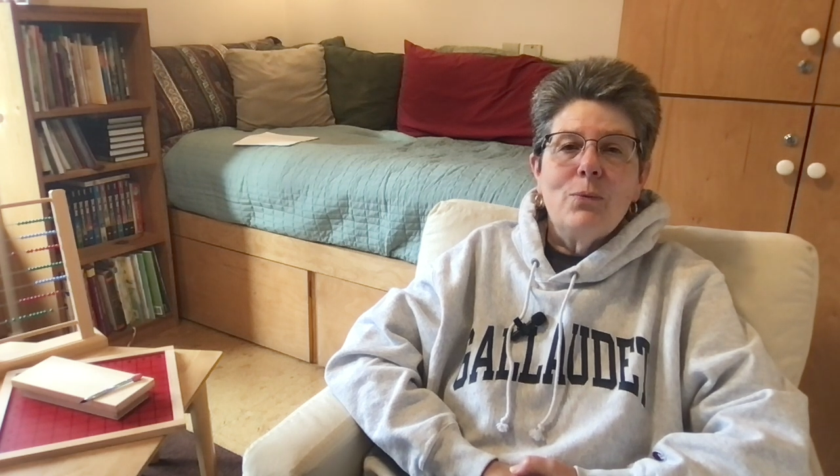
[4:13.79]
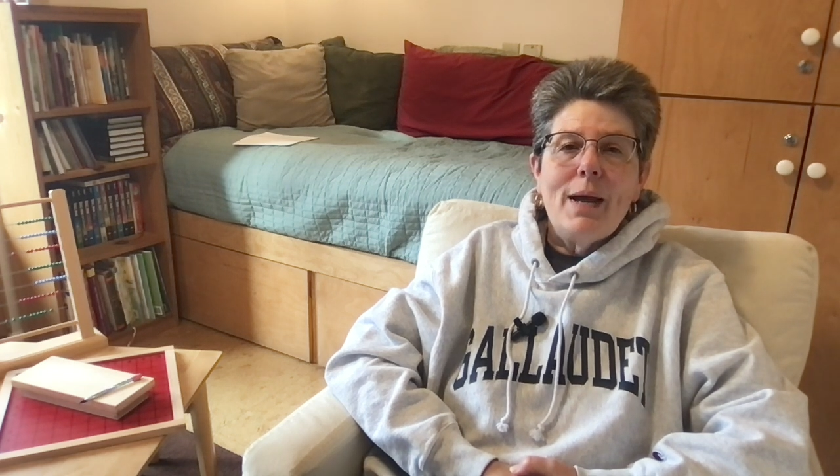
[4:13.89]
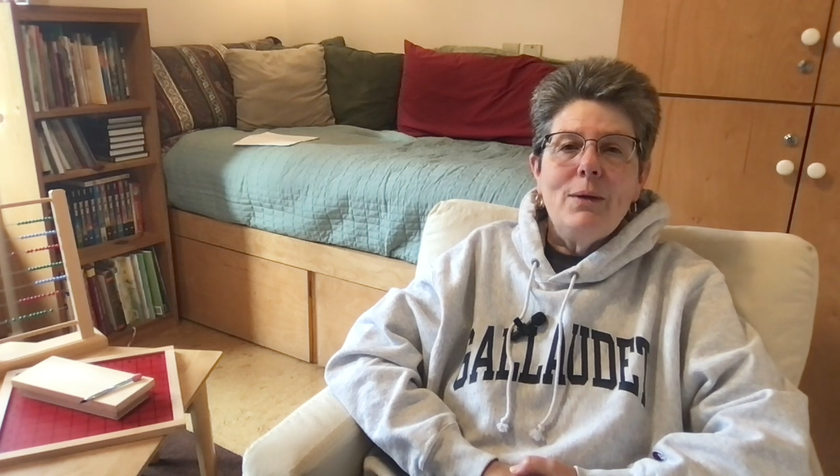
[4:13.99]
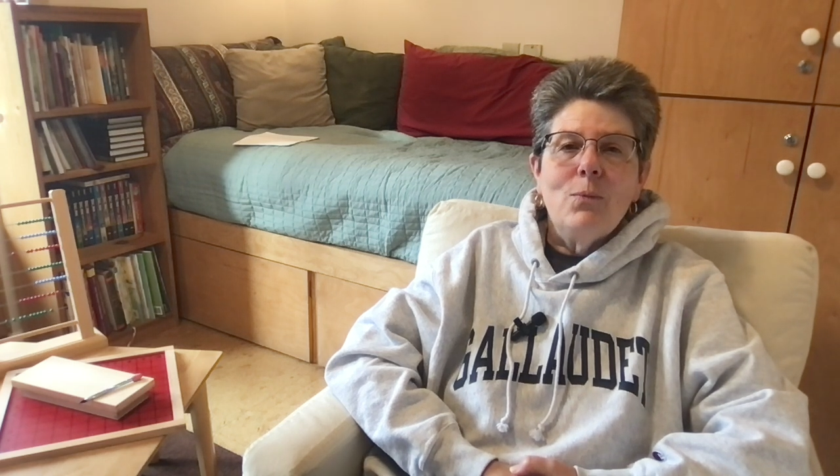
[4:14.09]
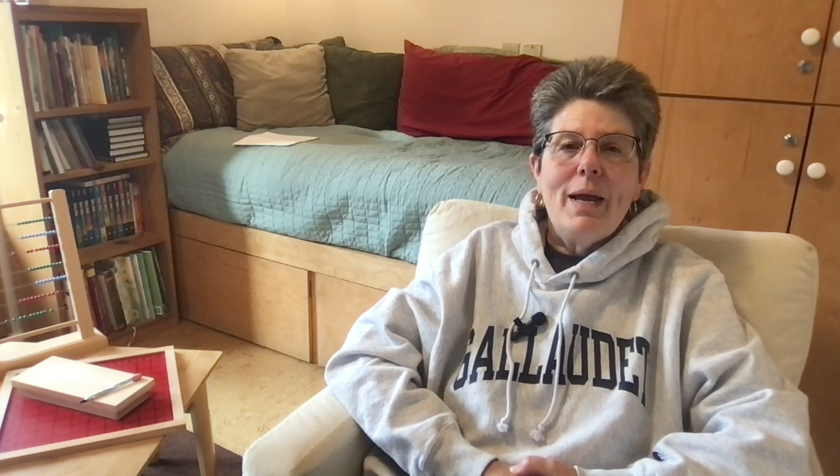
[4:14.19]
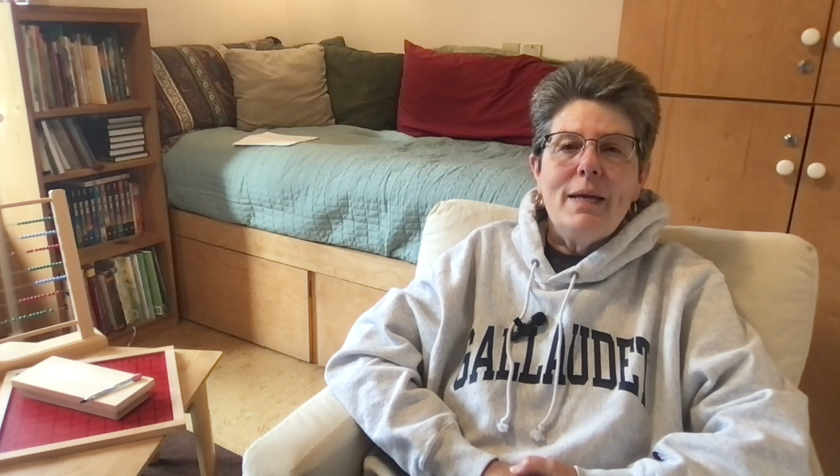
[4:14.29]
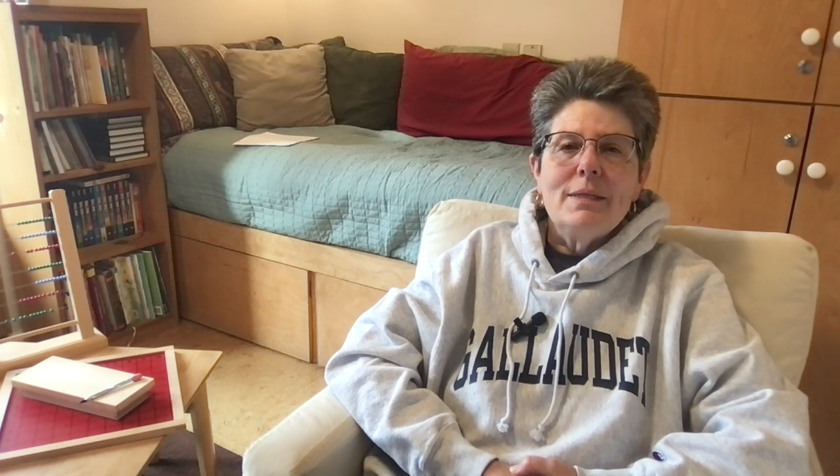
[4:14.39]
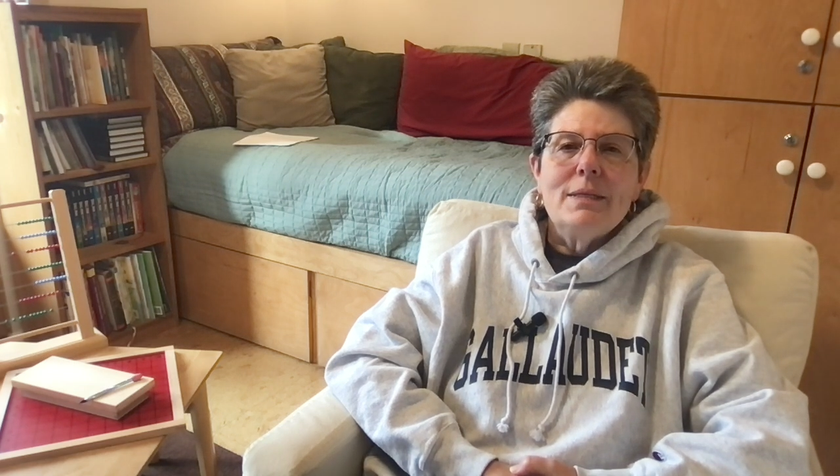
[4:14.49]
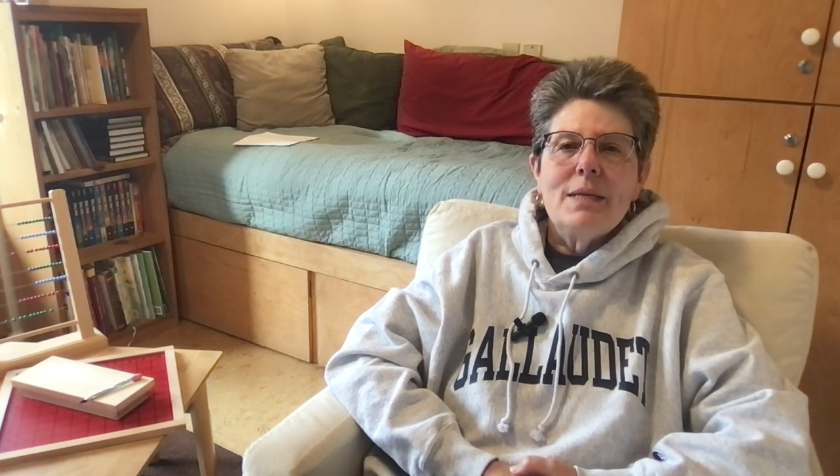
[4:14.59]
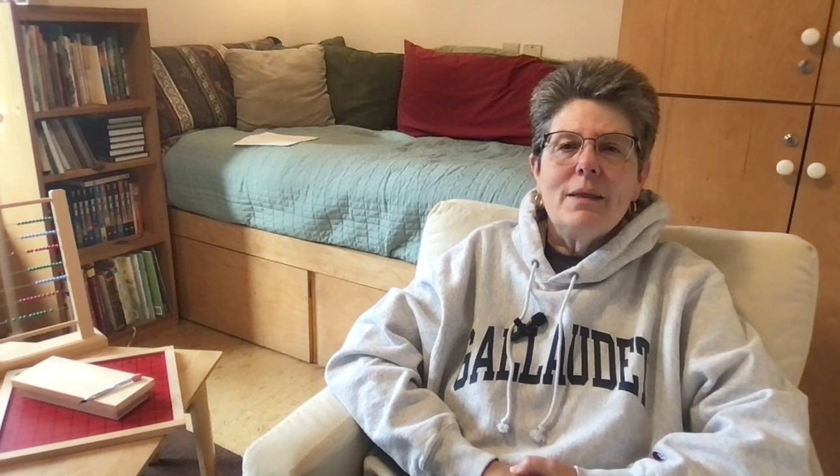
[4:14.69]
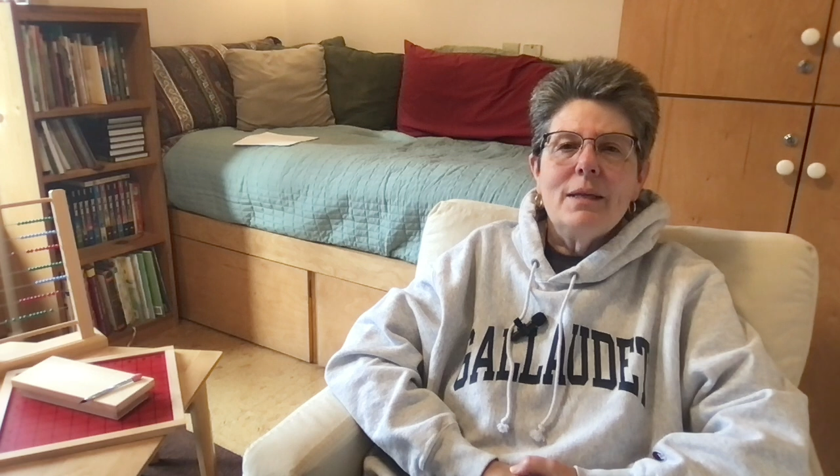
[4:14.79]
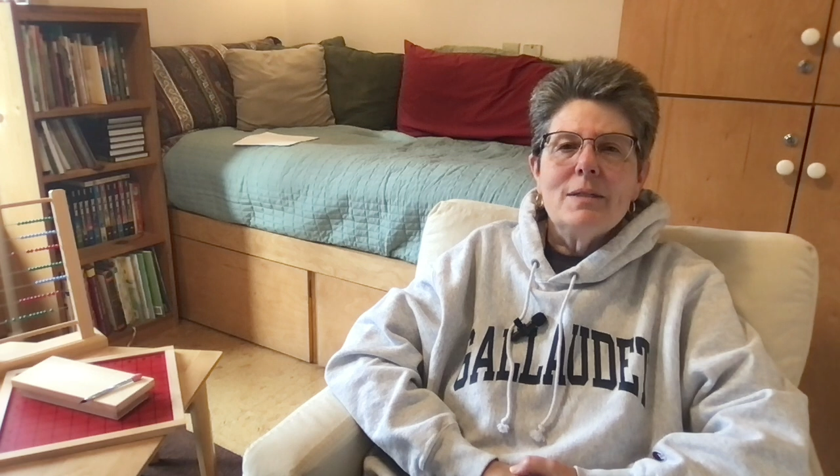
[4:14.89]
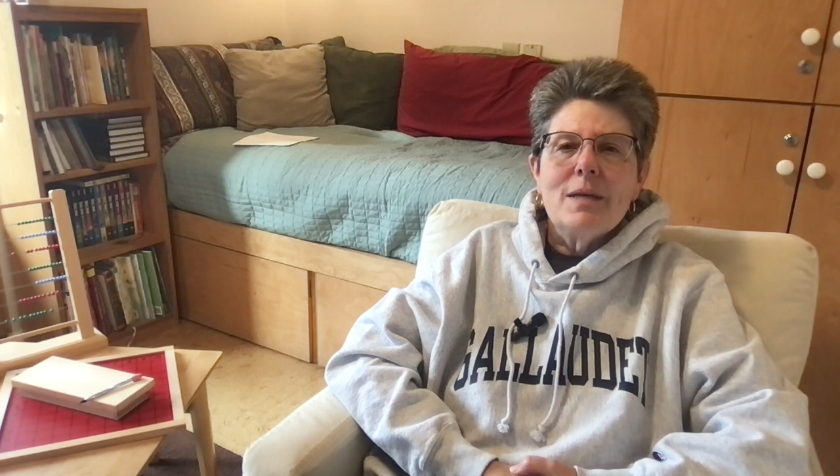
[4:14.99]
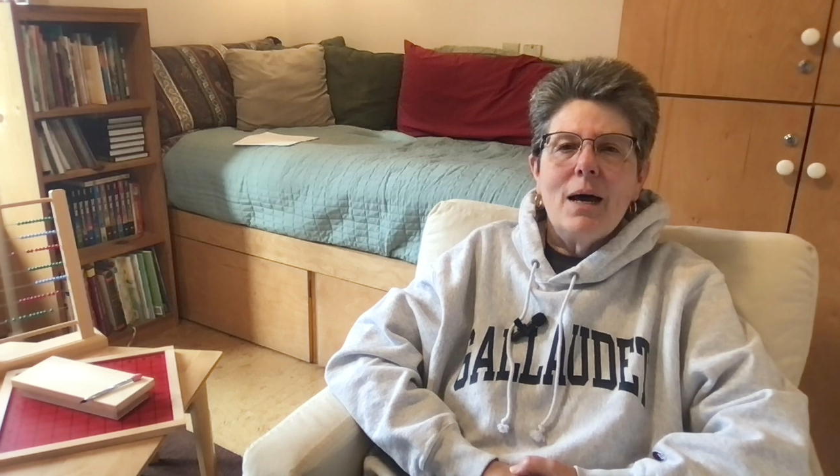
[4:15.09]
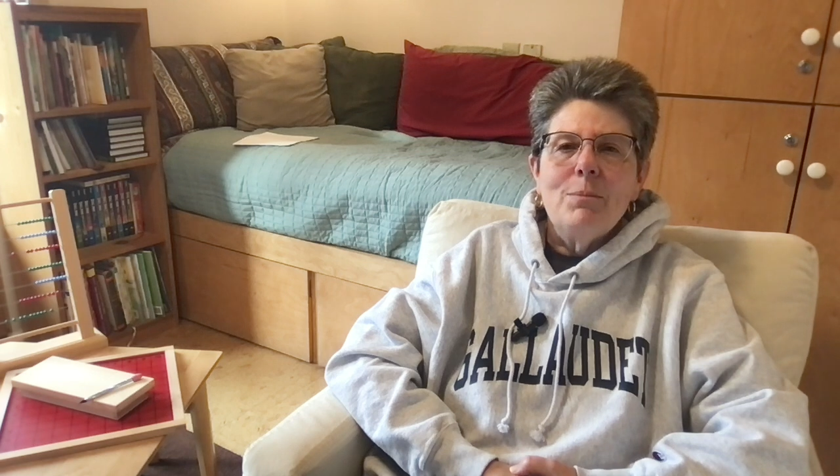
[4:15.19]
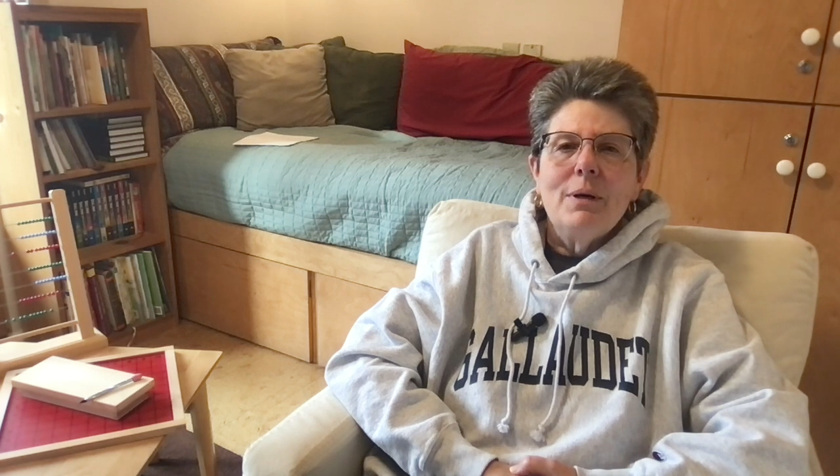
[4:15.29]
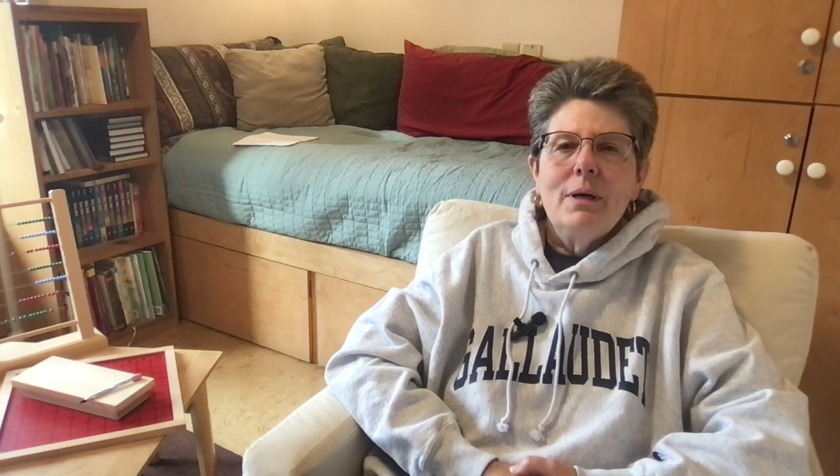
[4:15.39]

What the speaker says: right way to set this up.